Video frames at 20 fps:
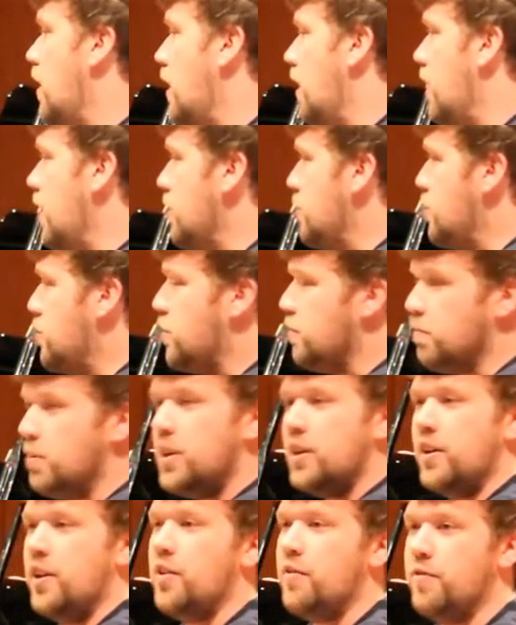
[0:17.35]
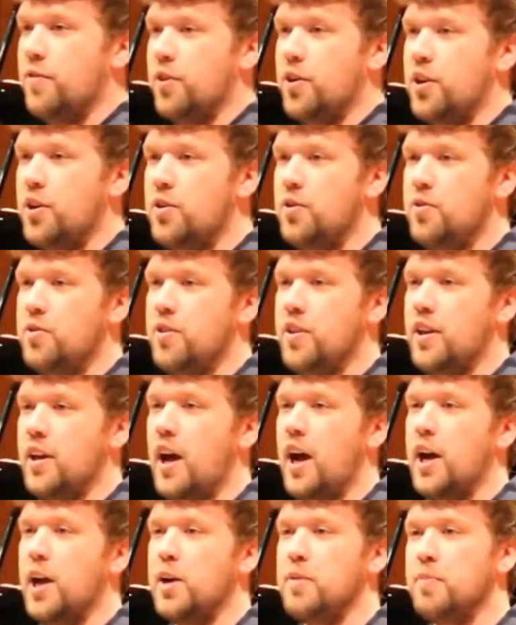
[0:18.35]
uh, to be there for you,
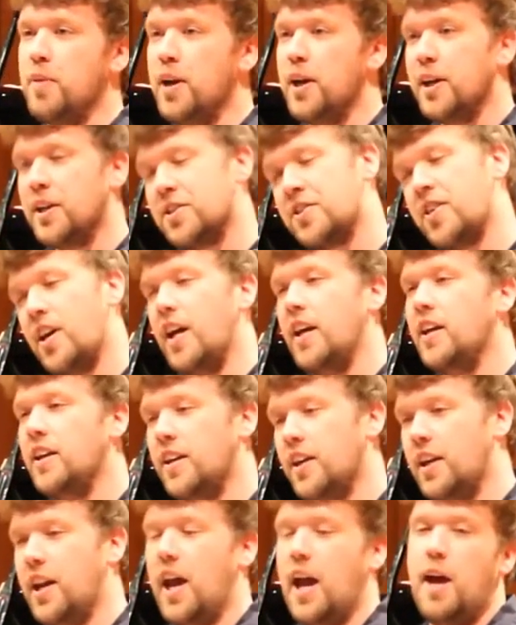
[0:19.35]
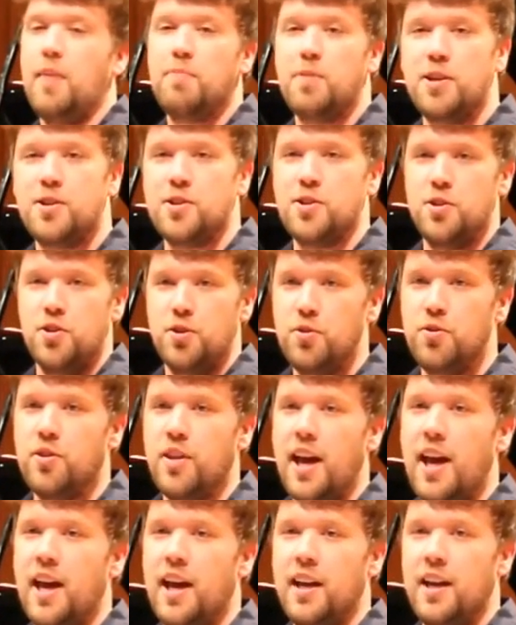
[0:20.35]
that I am excited and happy to do
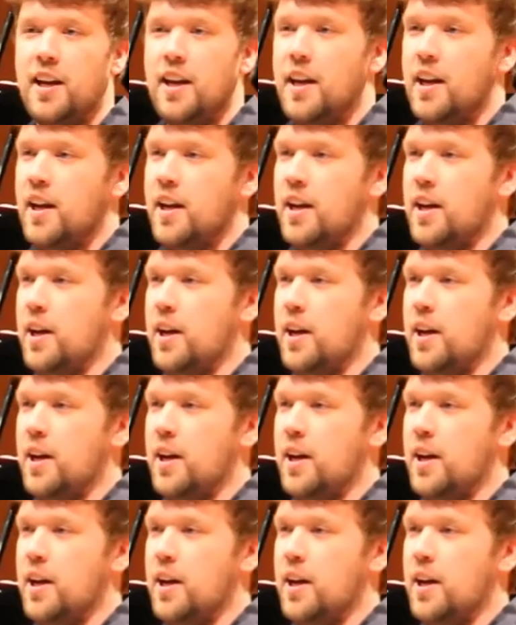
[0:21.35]
that.